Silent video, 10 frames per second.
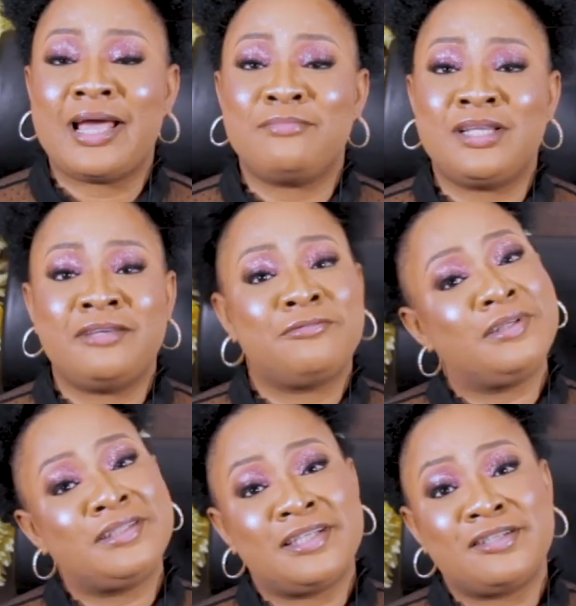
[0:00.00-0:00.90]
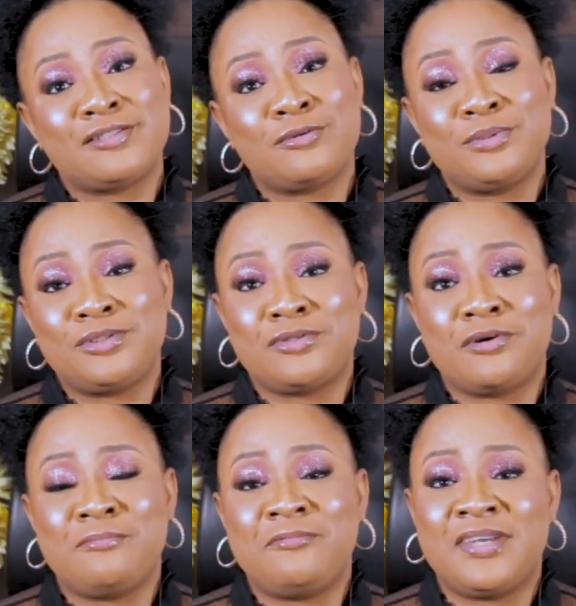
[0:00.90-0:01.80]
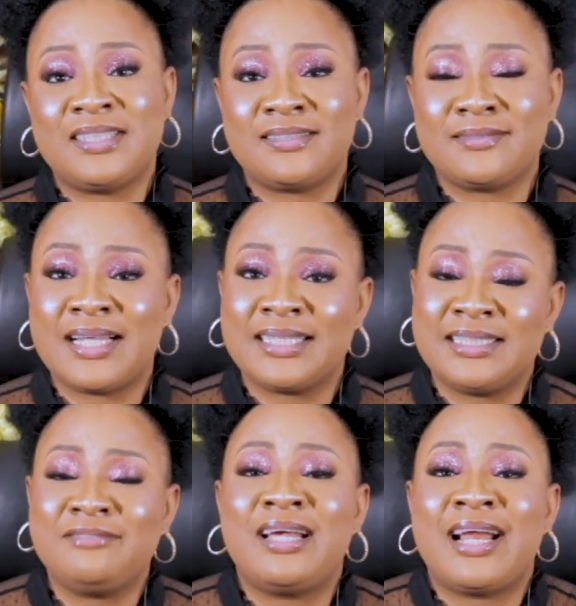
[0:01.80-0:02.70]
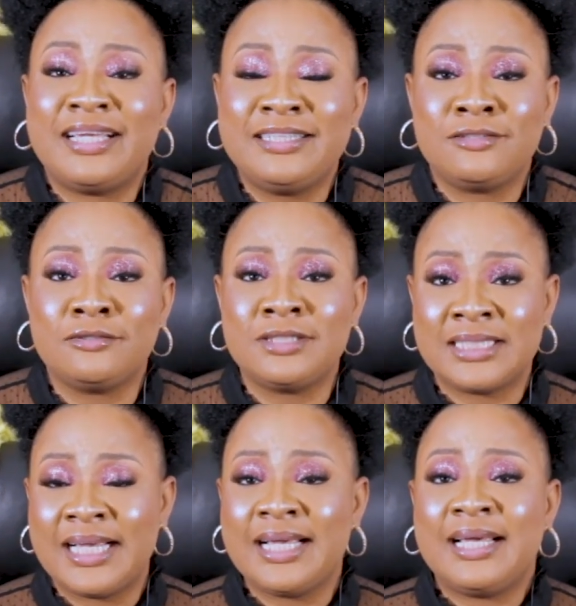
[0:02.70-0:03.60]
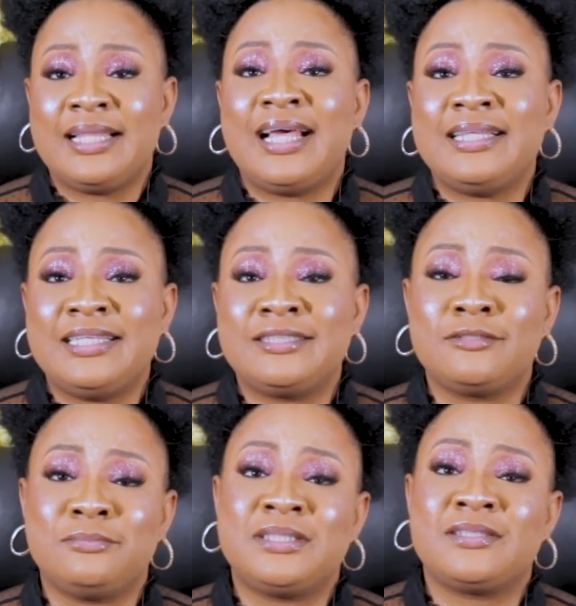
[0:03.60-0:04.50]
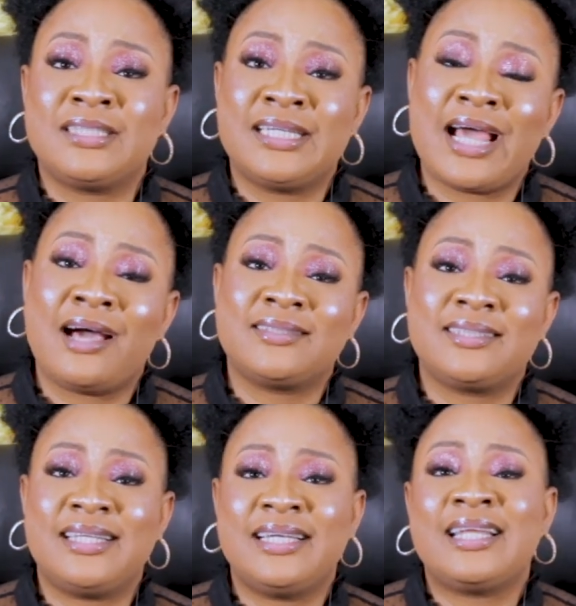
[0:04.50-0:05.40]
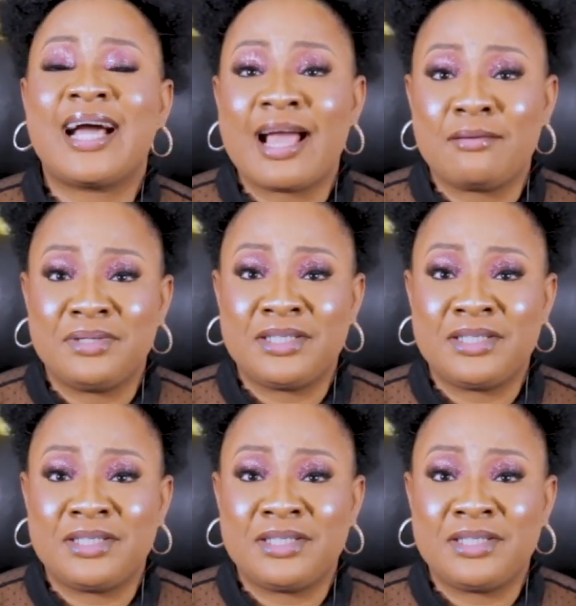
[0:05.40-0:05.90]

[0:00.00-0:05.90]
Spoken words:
believe hysteroscopy should come first, so that if there are issues that needs to be sorted out, then that can be